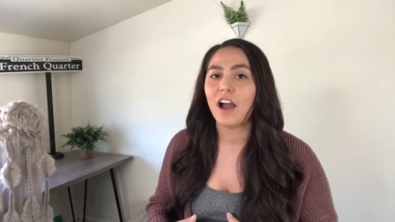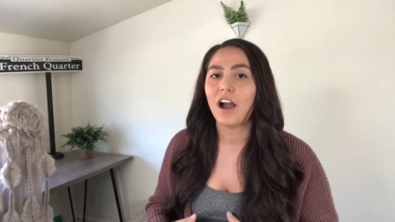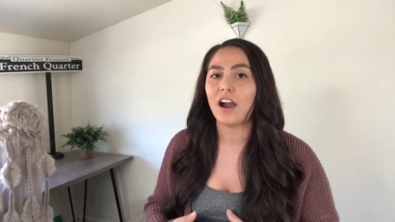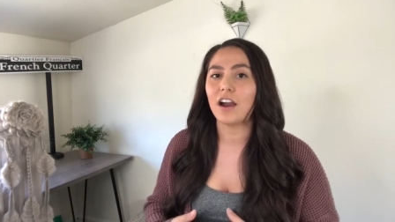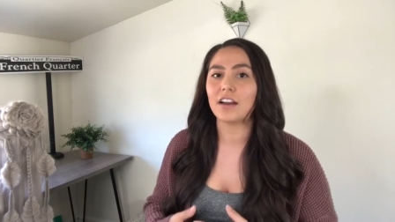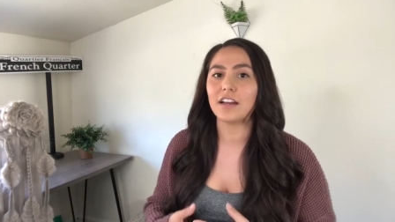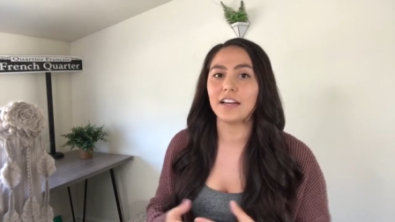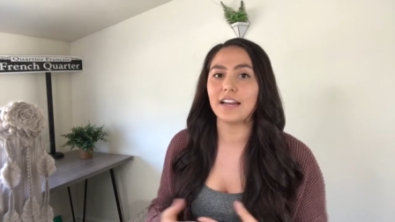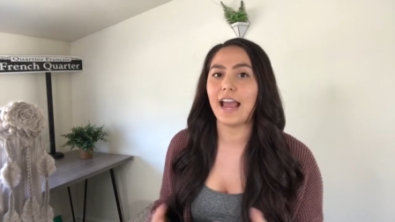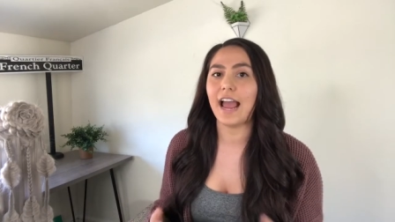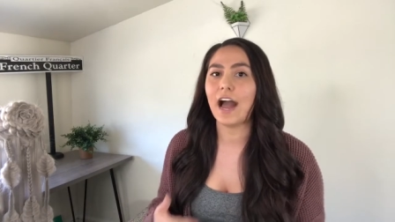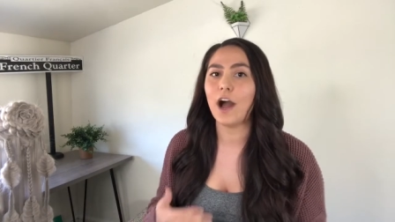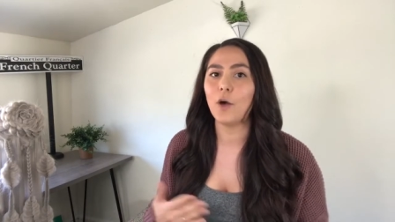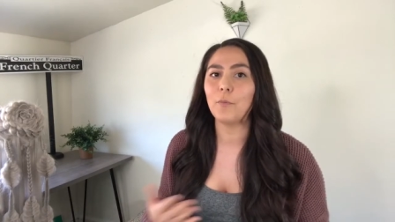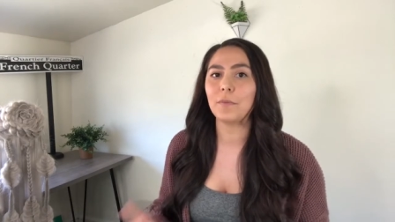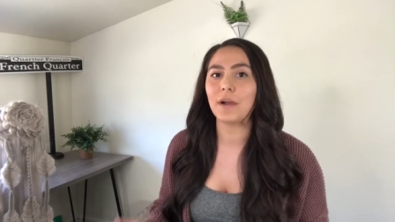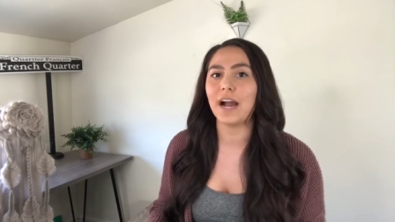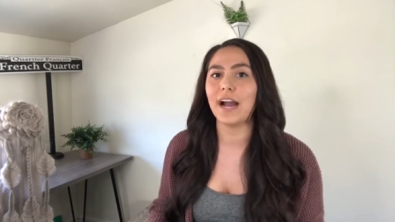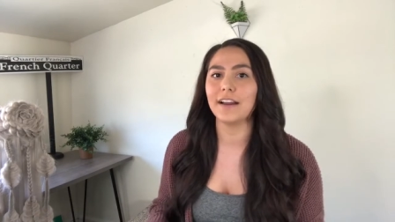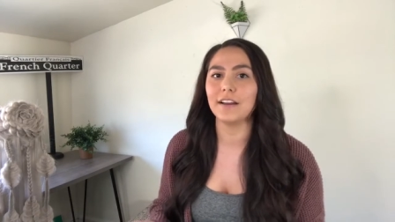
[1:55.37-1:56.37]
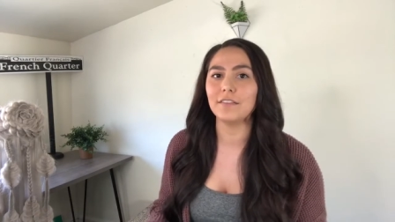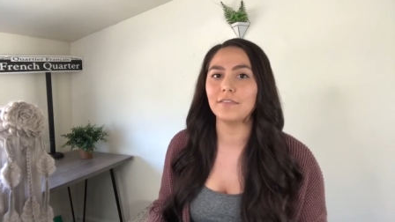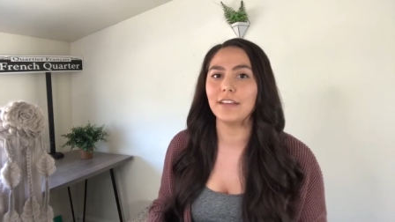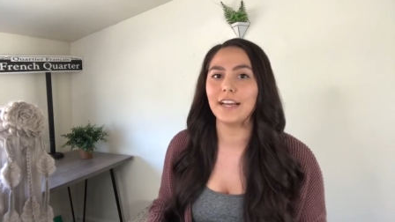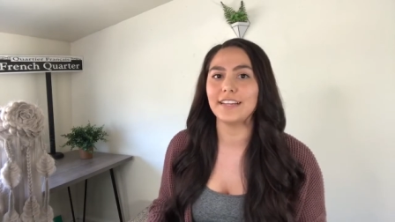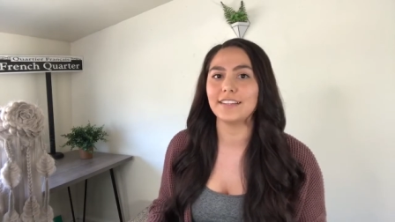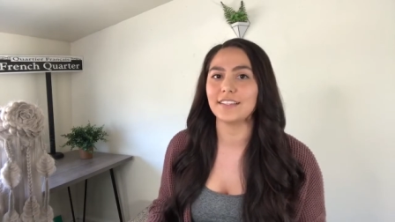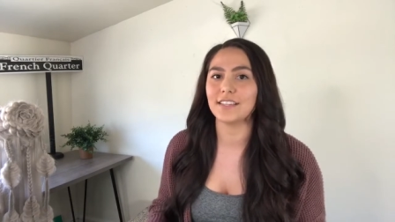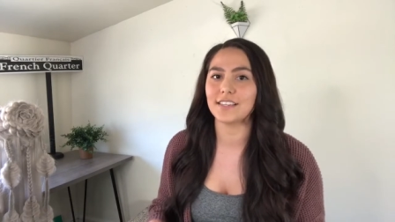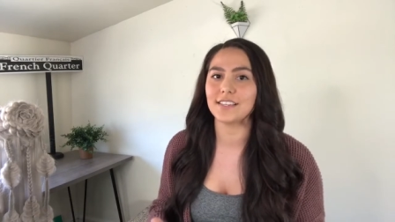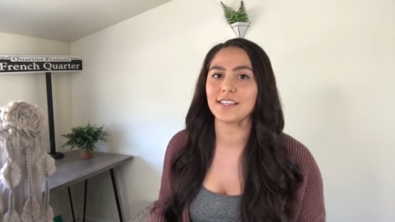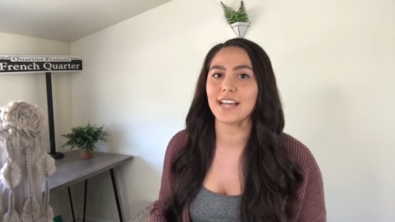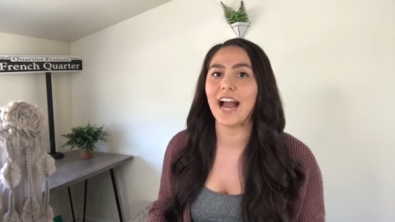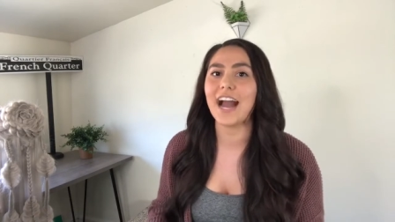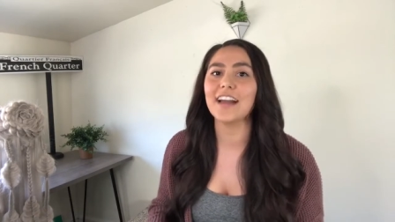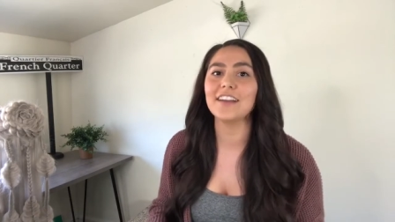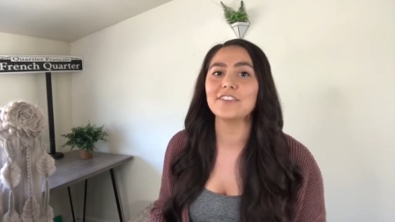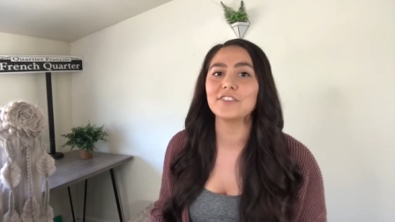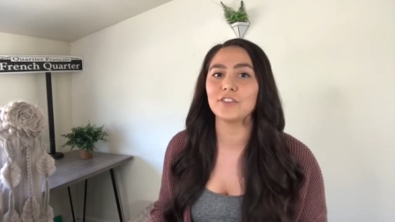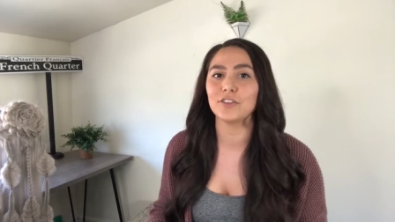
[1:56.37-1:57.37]
are gonna help kind of like
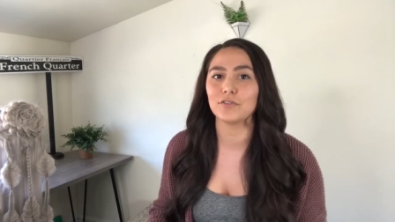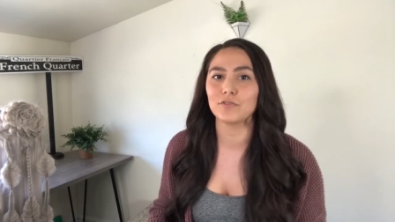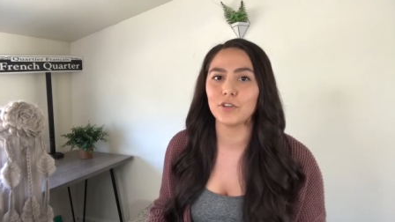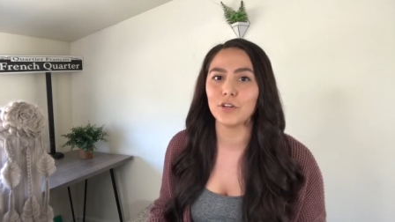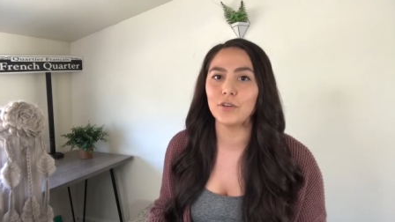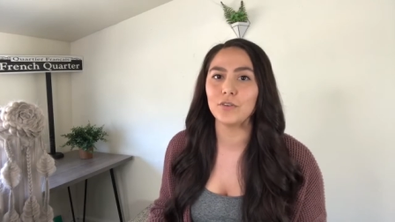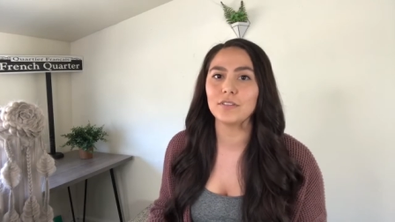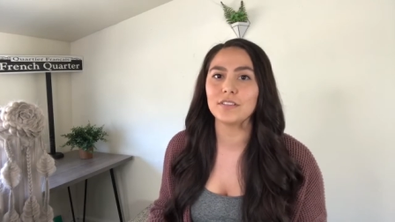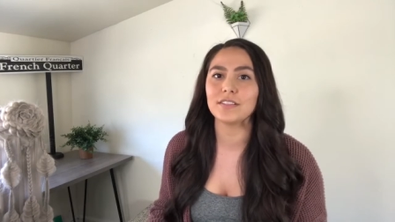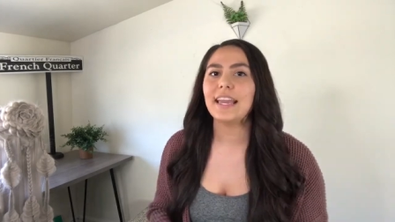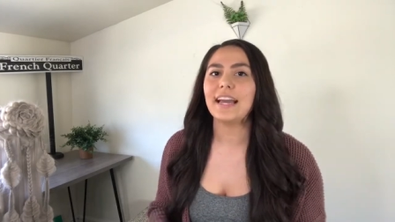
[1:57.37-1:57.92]
disguise your roots.